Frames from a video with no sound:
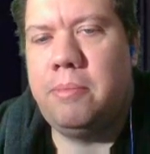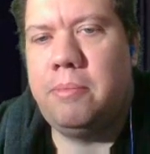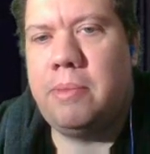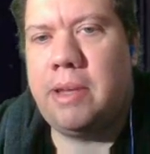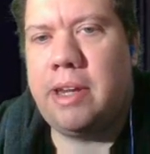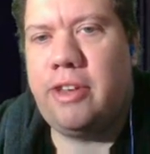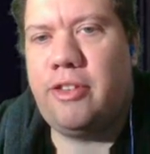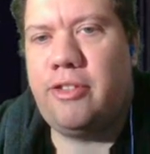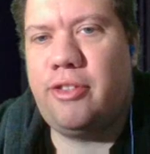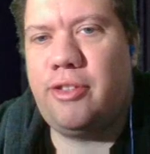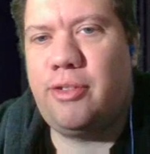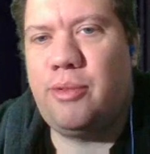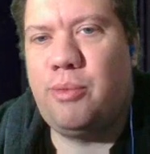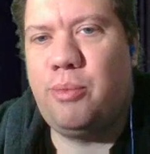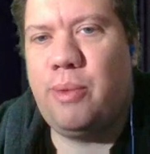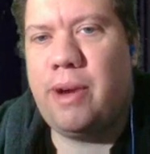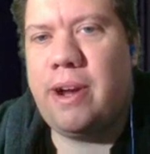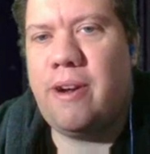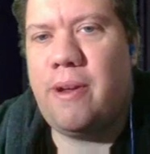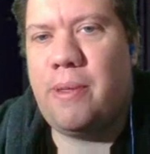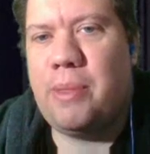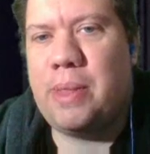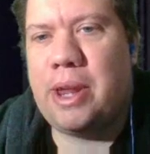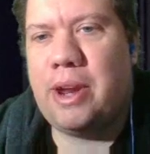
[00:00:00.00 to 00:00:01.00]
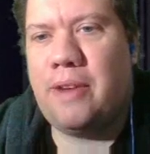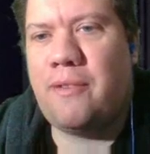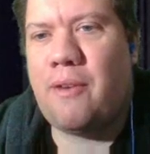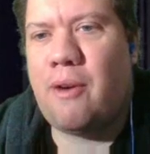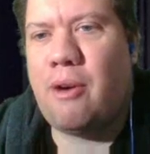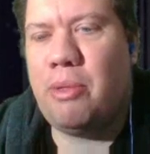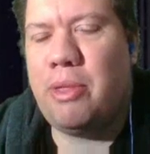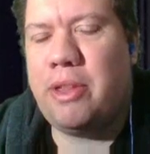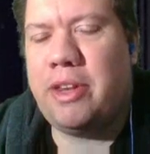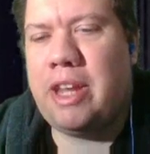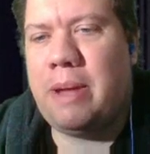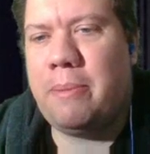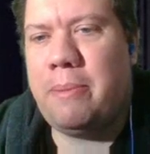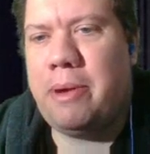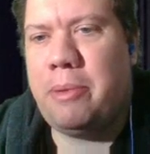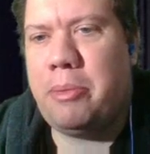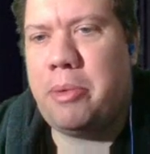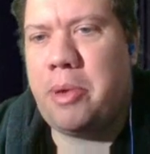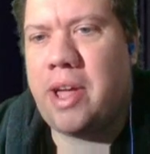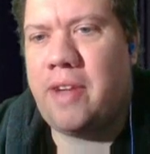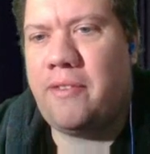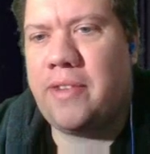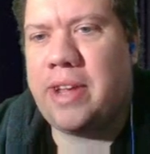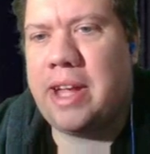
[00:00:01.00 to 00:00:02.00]
But it's just weird that of all the
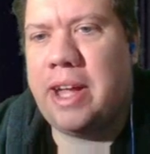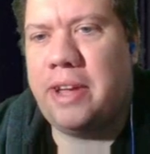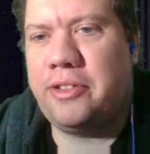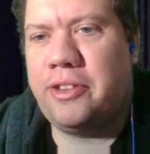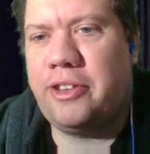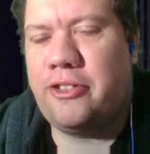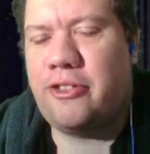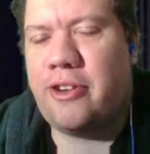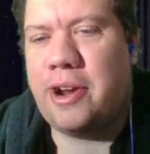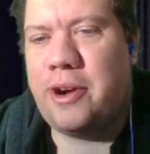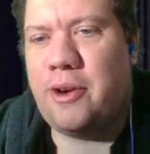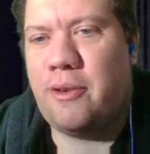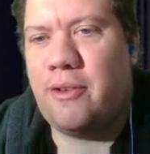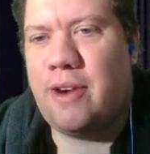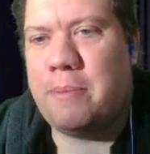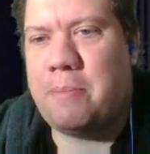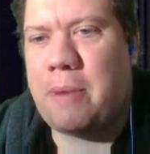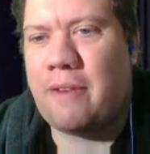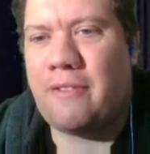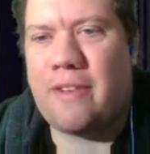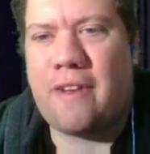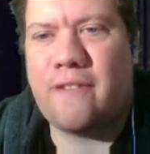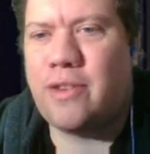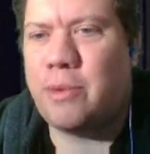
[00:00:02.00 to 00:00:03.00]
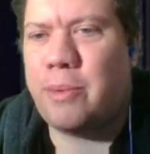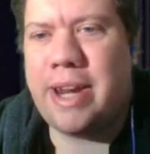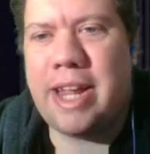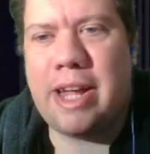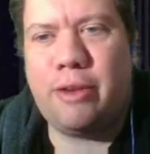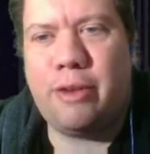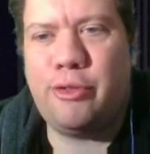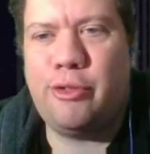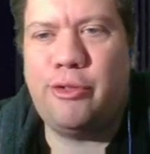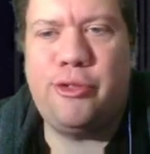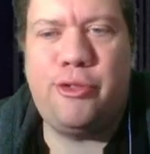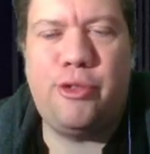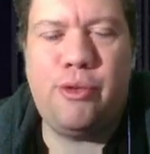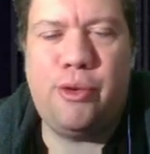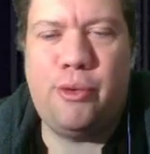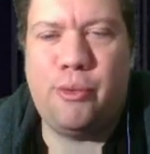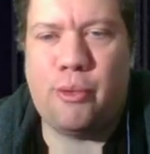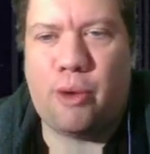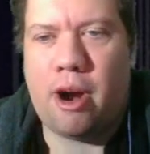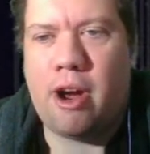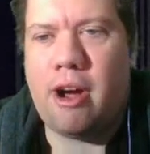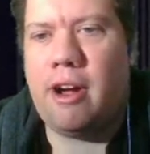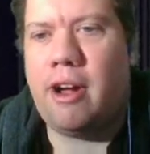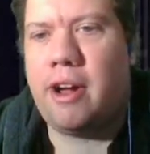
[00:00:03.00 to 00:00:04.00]
WWF guys to try to rip off, everybody else is doing
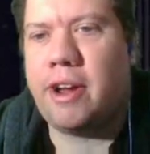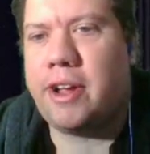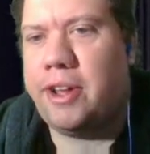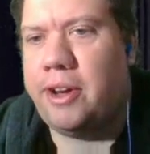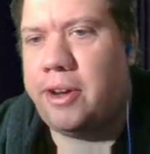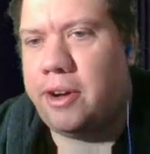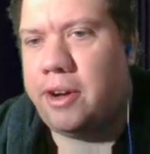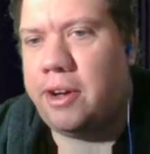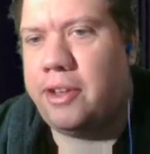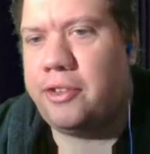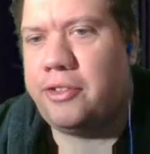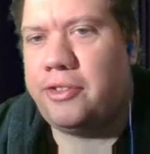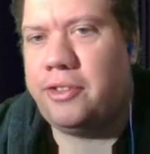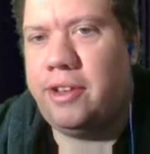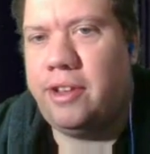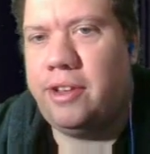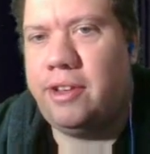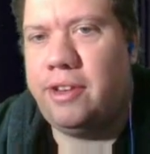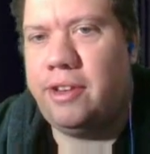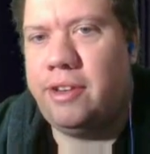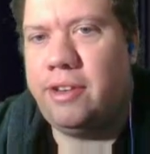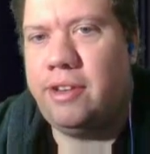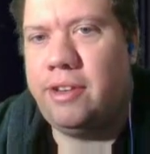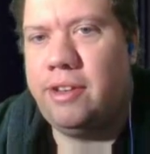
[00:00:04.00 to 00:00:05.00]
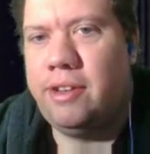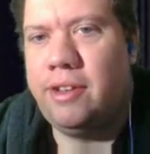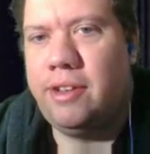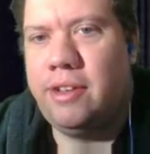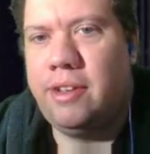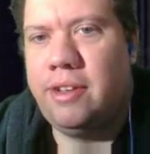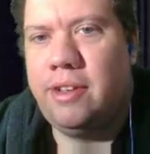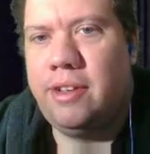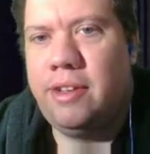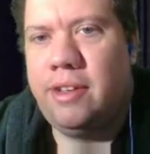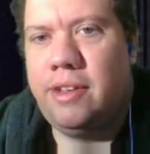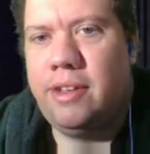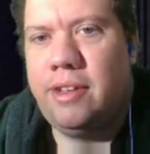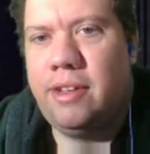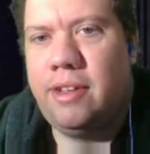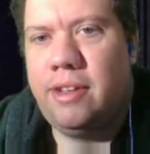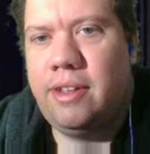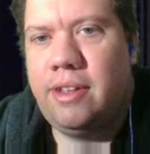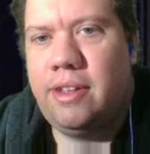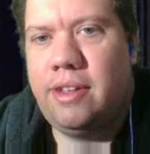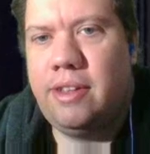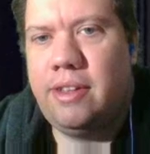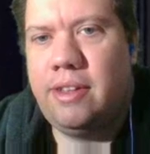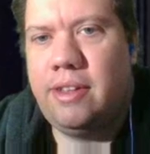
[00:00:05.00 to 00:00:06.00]
Rock and Austin.
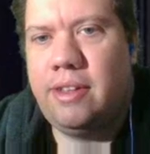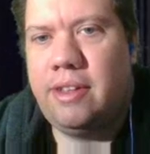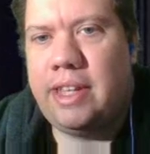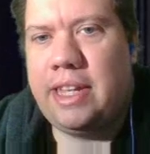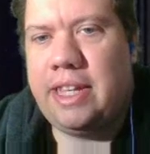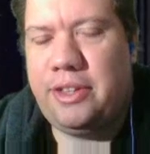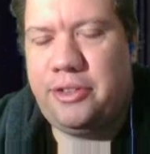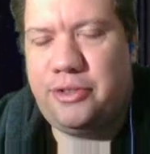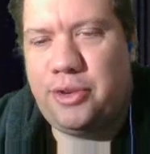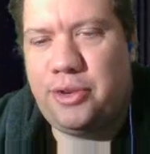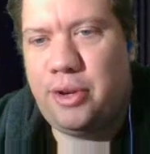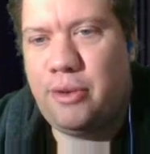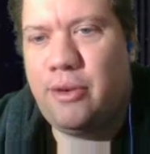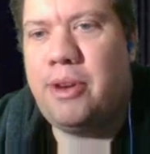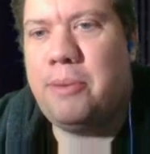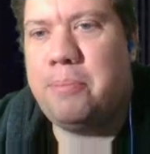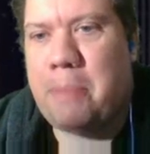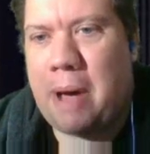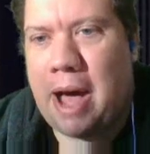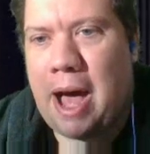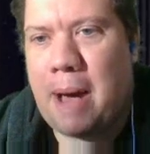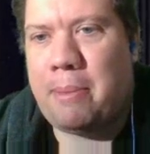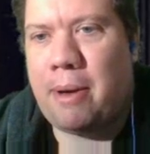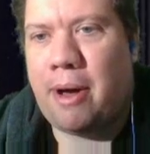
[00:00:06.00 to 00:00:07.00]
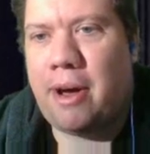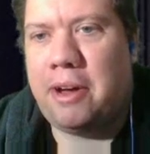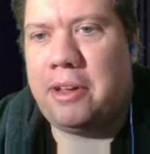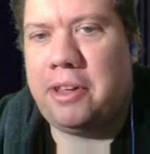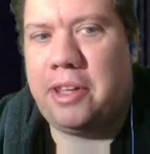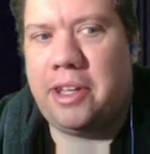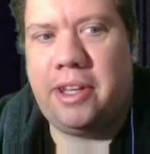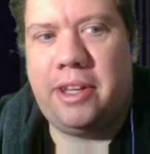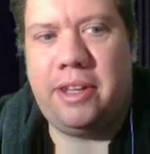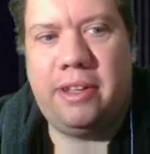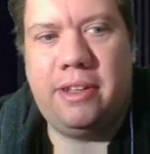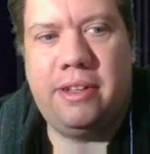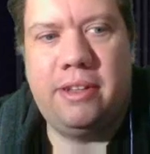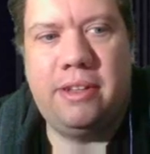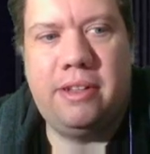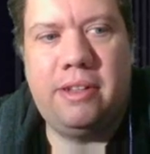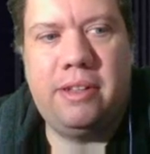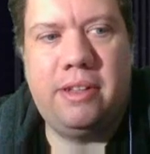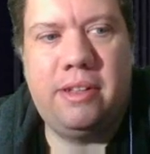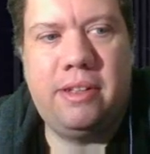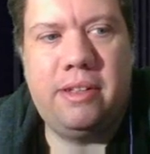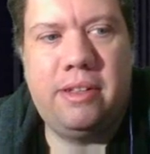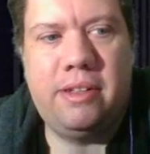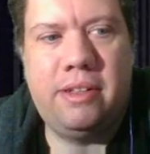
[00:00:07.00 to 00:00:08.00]
He's doing Bob Holly.
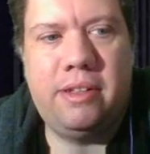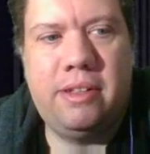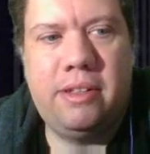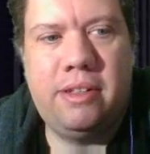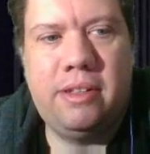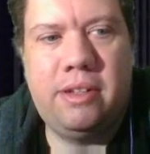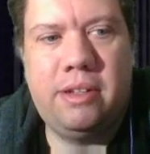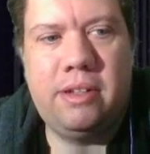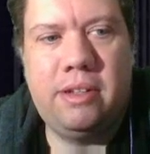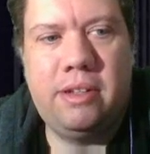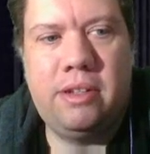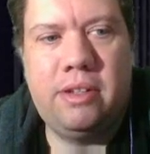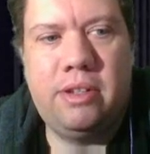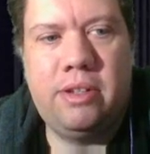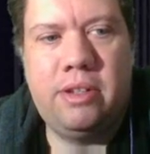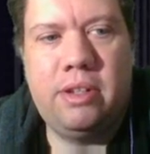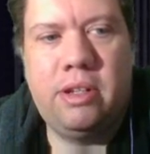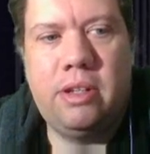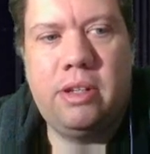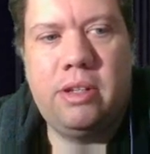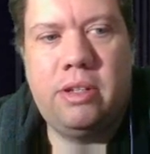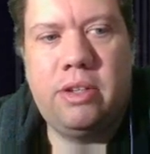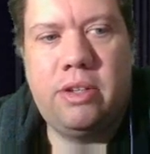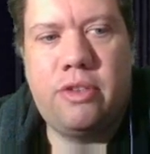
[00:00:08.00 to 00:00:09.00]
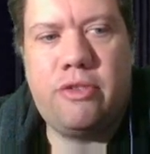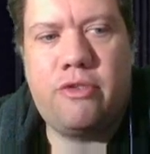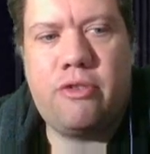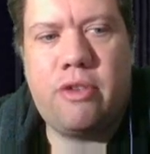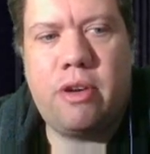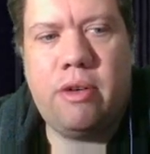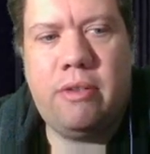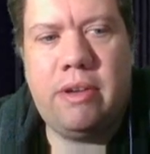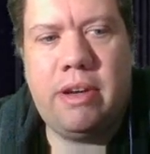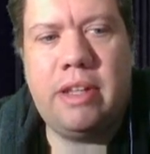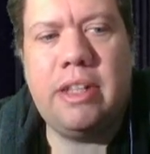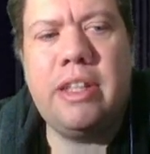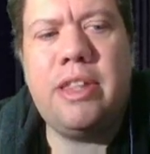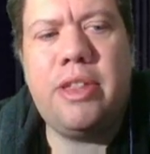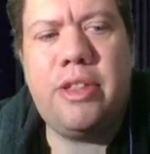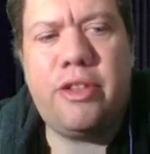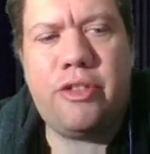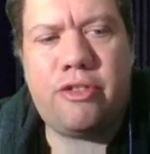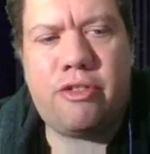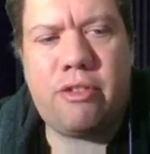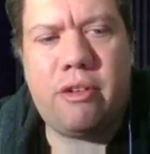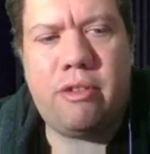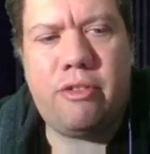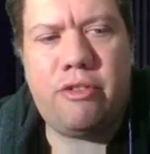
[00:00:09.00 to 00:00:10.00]
Did the
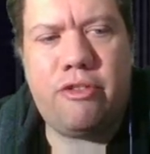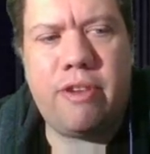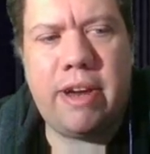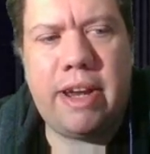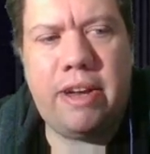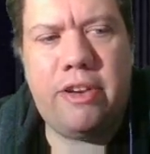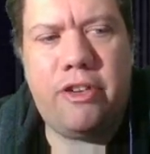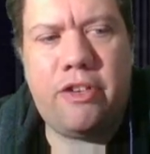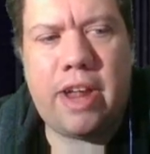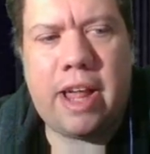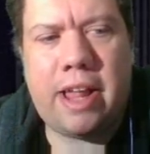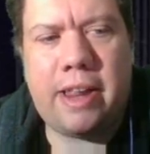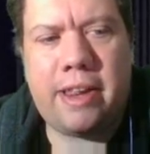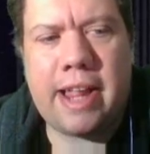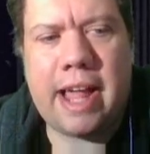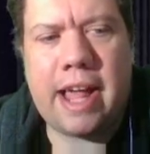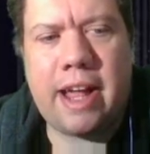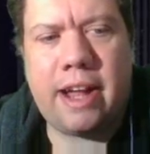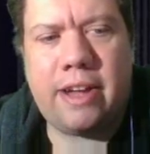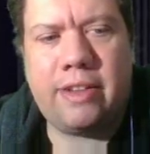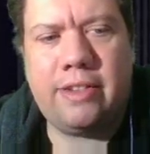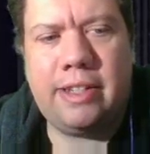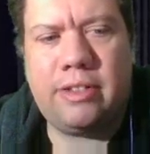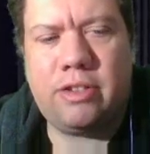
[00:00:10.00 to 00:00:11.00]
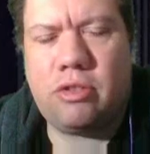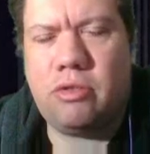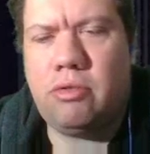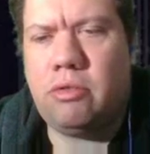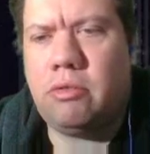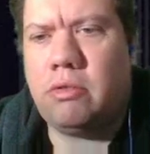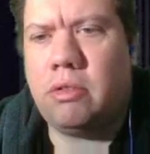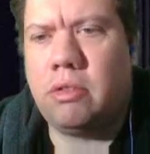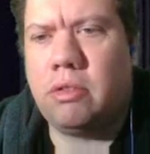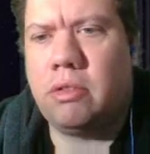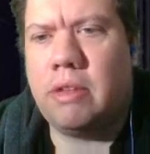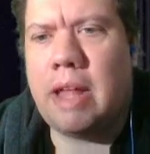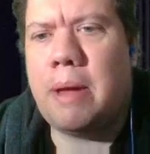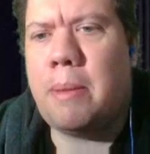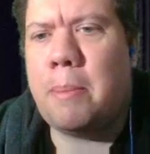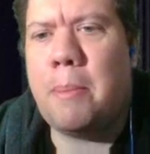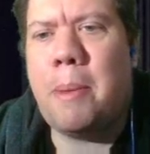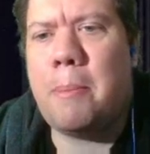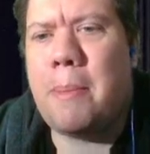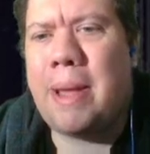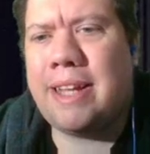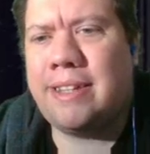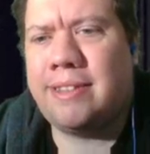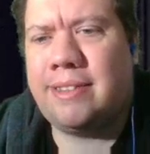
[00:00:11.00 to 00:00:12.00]
Stro train Jack Dax? That's cool. I mean,
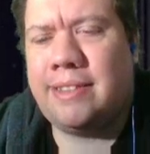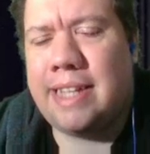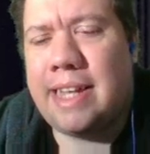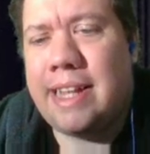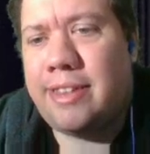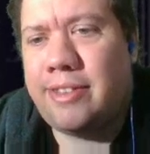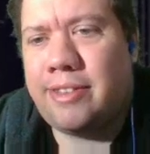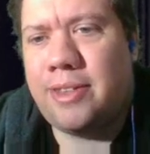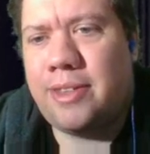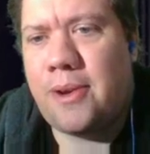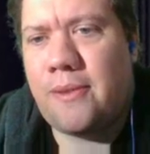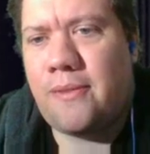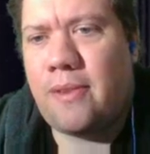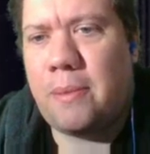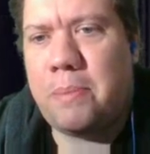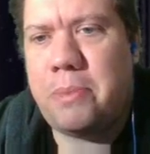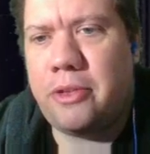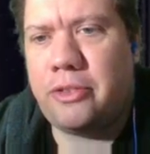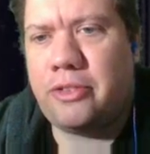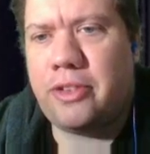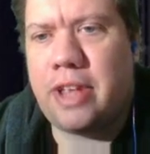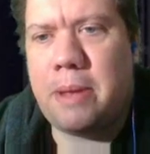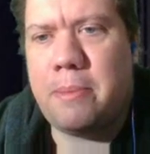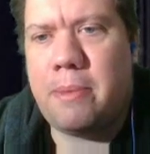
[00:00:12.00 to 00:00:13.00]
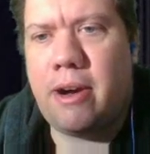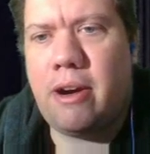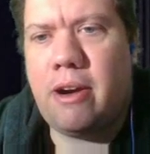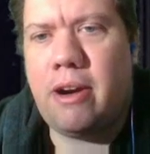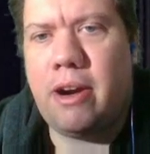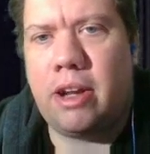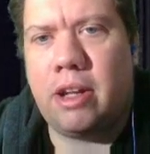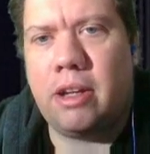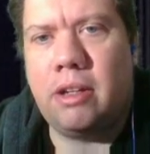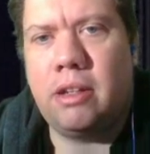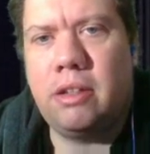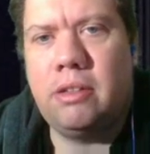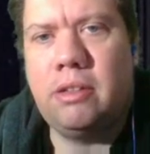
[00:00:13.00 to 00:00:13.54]
it makes sense. They're from the same area.